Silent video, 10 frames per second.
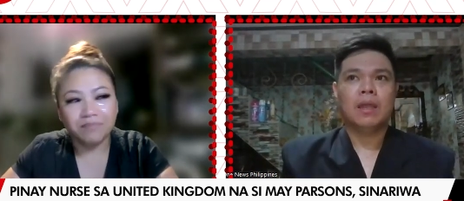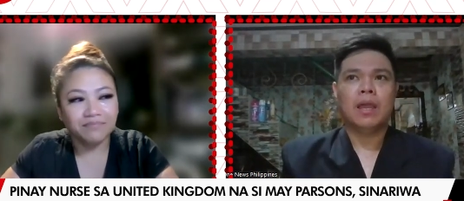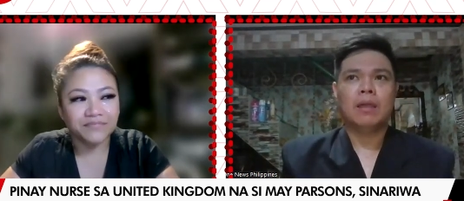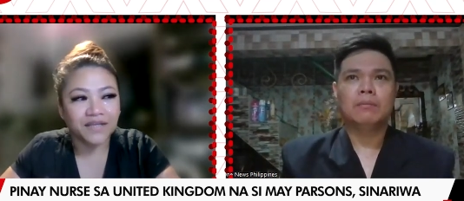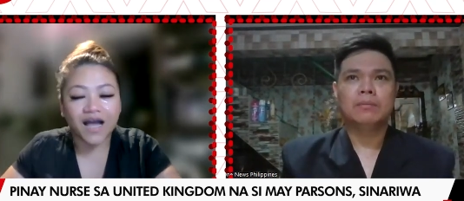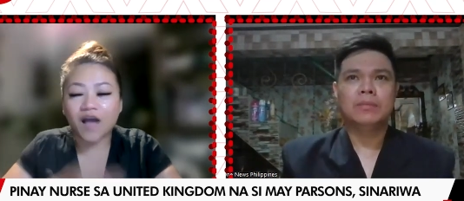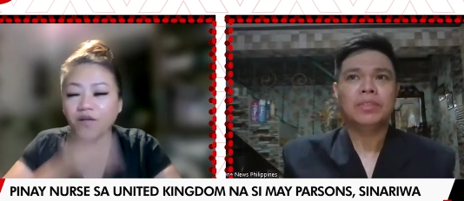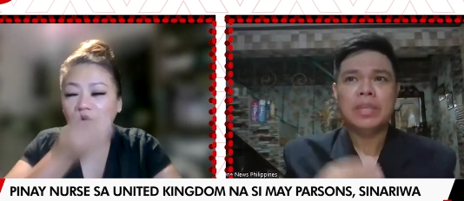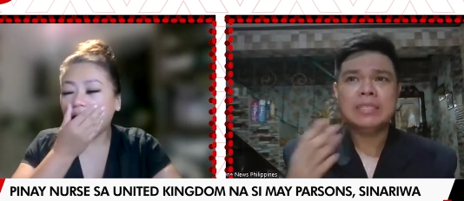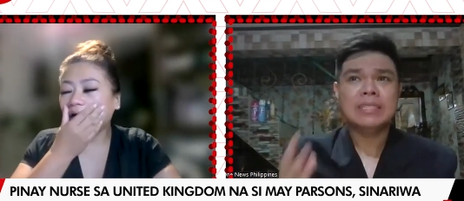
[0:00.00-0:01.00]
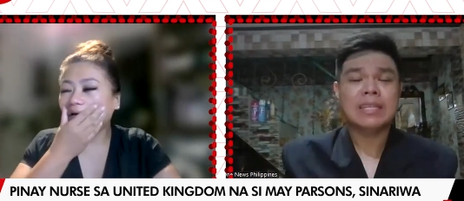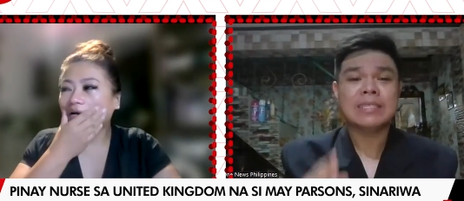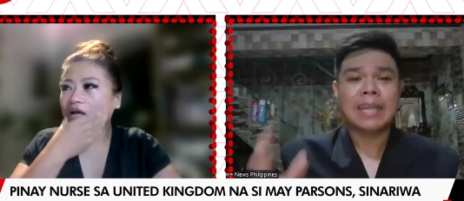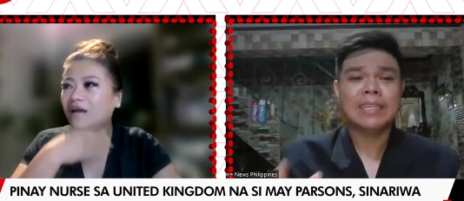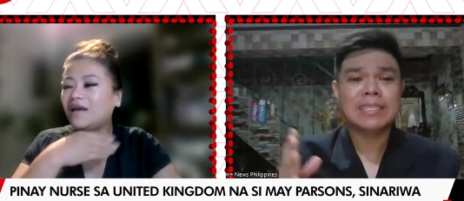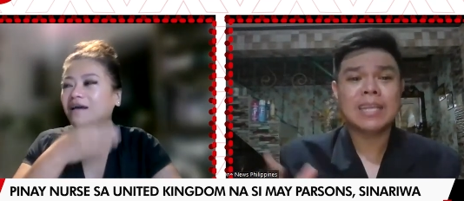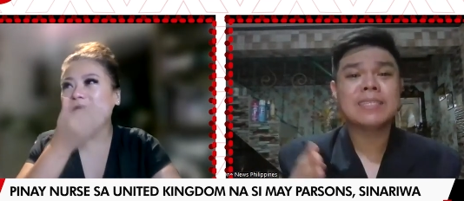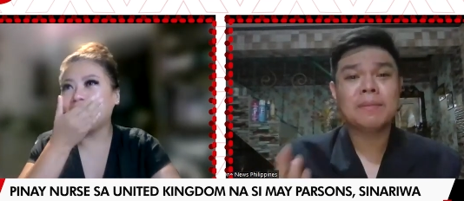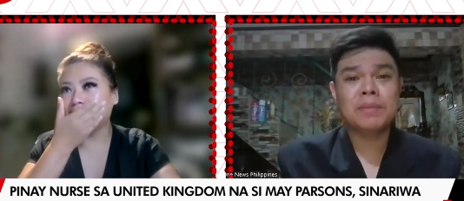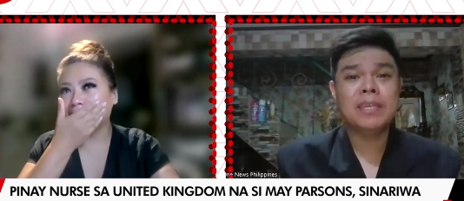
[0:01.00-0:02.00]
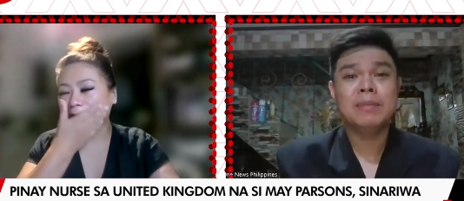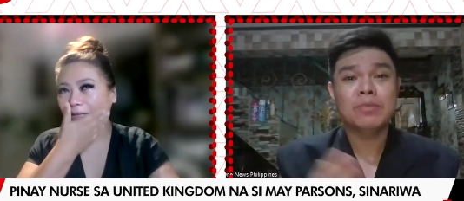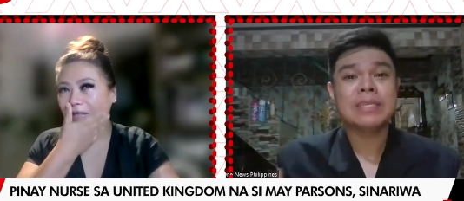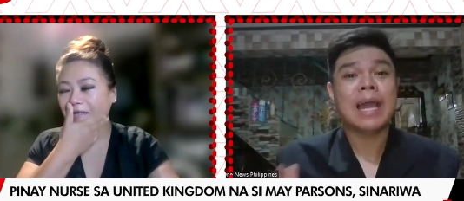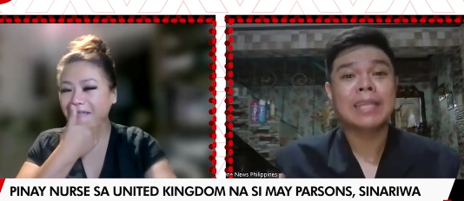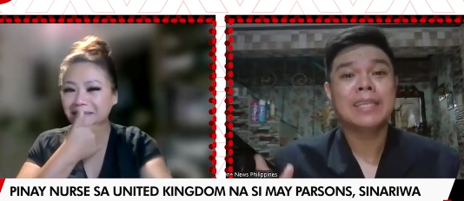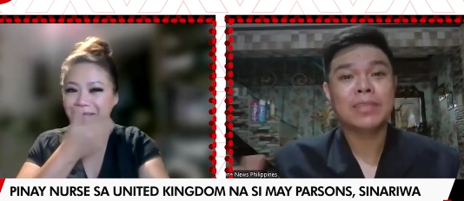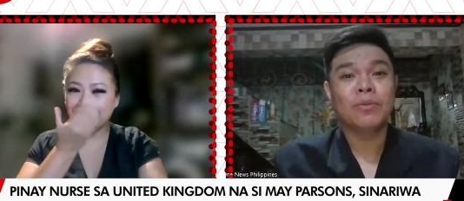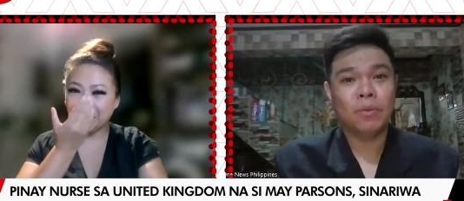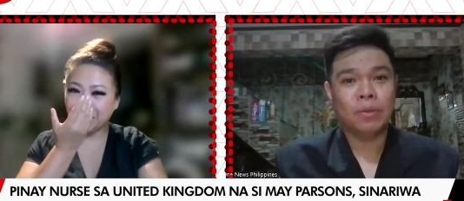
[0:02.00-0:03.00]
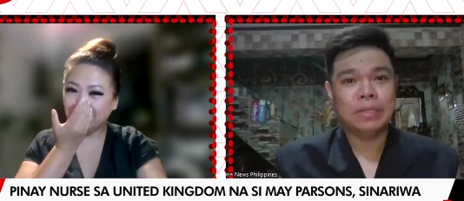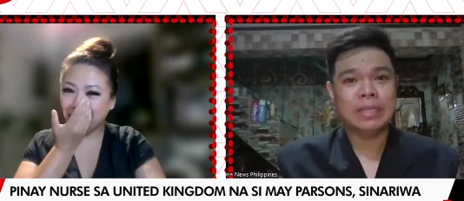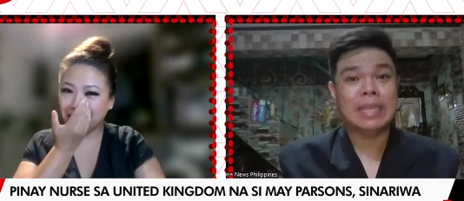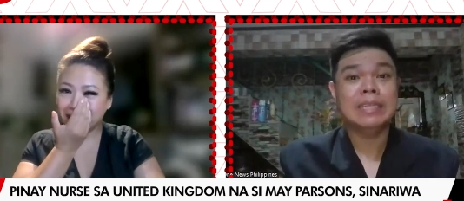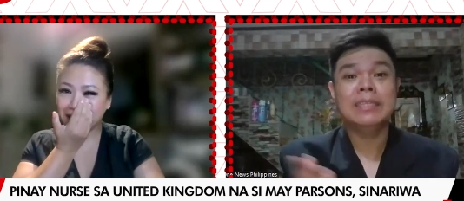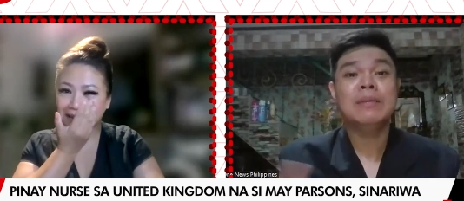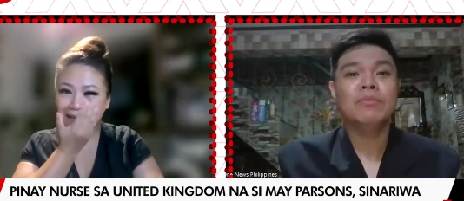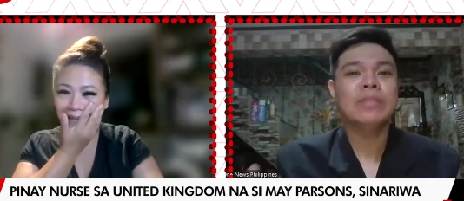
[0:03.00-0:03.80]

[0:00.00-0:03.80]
Speaker 1: Um, the no, things I... na sasabihin mo sa kanya noon na hindi